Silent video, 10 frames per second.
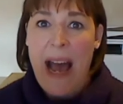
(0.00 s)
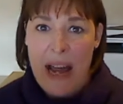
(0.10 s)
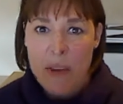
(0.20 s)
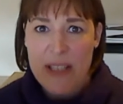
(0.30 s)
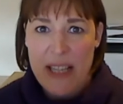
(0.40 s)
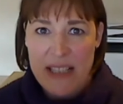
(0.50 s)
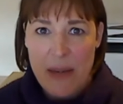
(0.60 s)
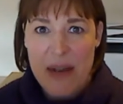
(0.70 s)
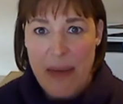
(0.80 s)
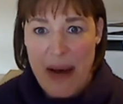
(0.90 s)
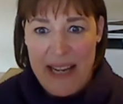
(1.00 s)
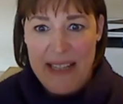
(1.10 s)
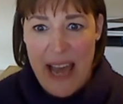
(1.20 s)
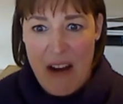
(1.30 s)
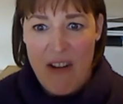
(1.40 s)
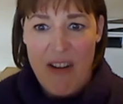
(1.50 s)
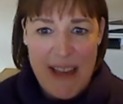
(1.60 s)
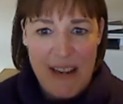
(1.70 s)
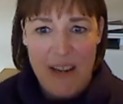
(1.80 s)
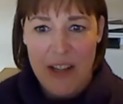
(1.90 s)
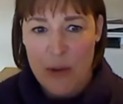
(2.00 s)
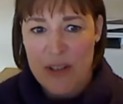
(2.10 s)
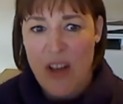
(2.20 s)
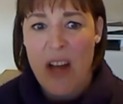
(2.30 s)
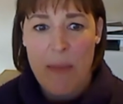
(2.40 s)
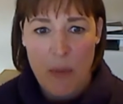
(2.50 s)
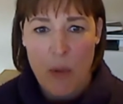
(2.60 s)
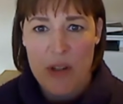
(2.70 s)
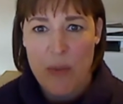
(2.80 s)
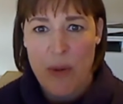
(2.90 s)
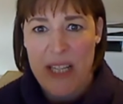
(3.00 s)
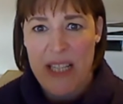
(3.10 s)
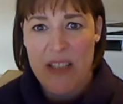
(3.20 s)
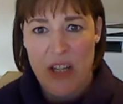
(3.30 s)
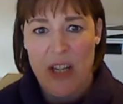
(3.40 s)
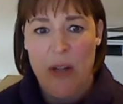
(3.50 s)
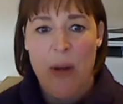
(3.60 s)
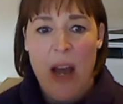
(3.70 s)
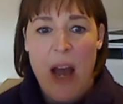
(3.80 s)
how do I set up as a paid carer? I've had a look at the site, but what do I need to do?